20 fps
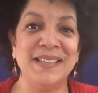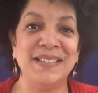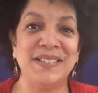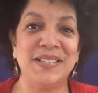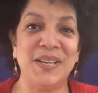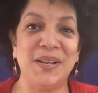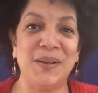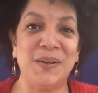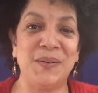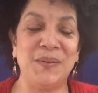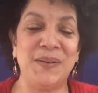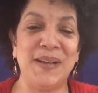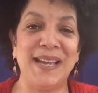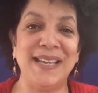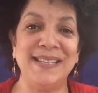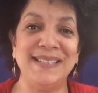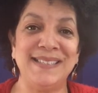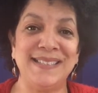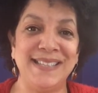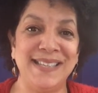So
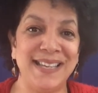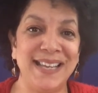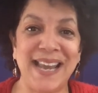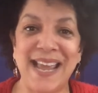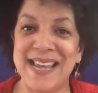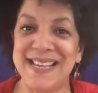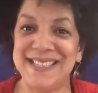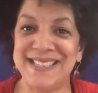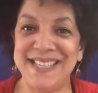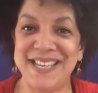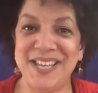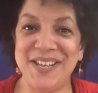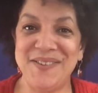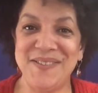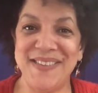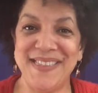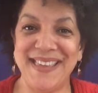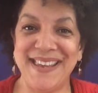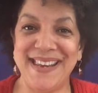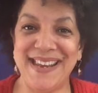until I see
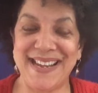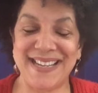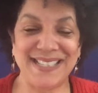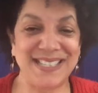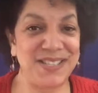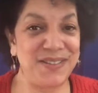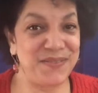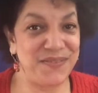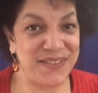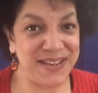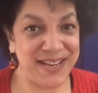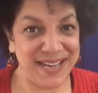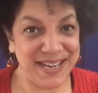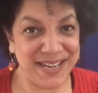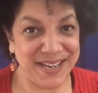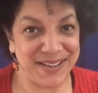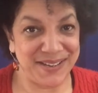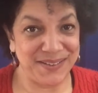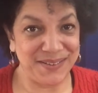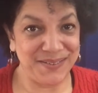you in the next
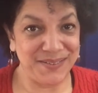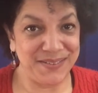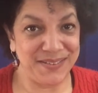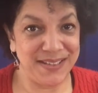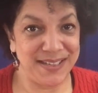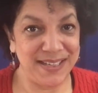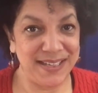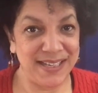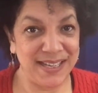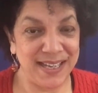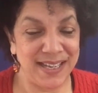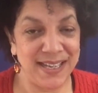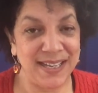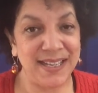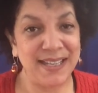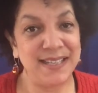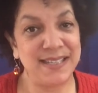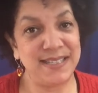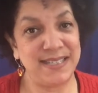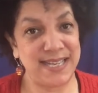video,
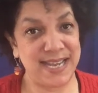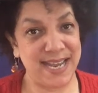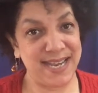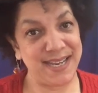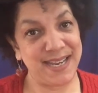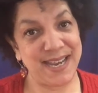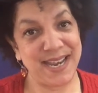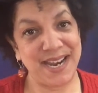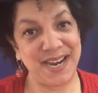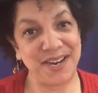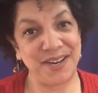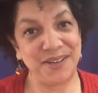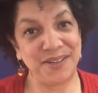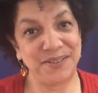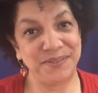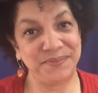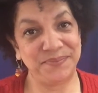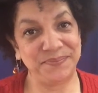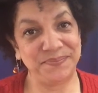take care.